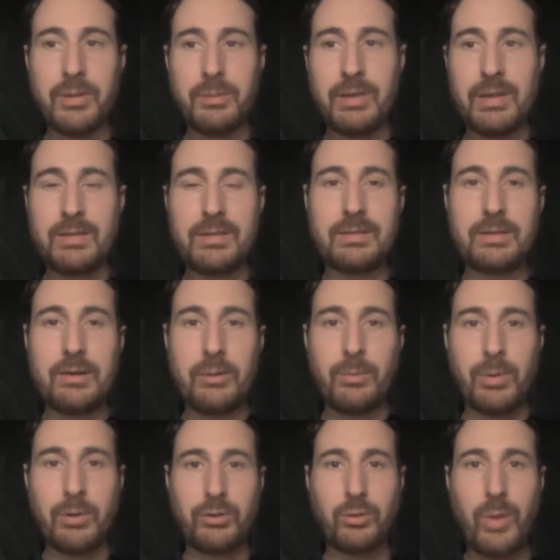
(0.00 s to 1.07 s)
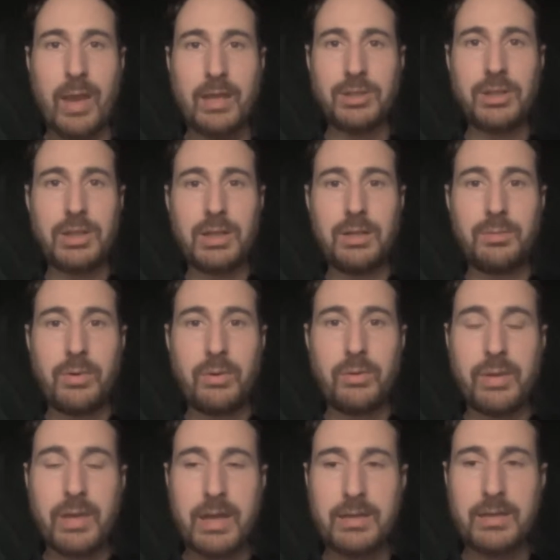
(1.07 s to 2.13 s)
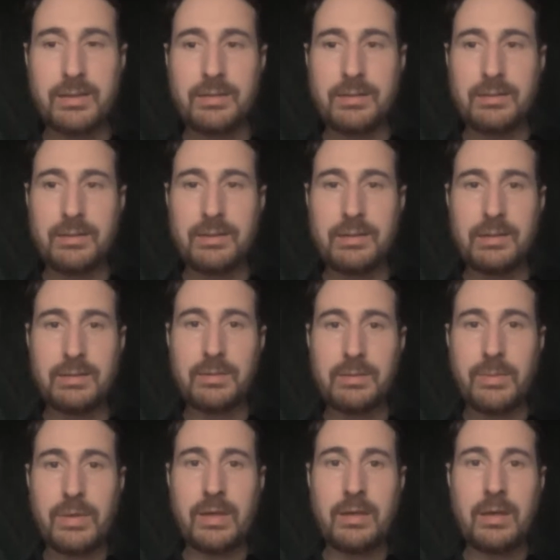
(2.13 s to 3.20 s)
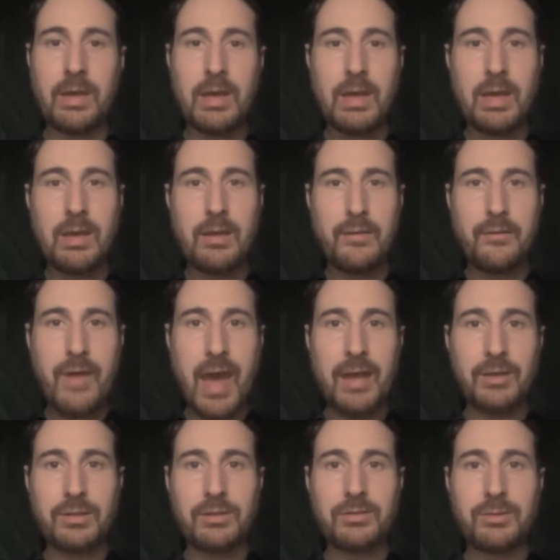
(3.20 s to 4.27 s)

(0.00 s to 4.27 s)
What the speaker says: I mean, it's, persuasion in both cases is a big factor.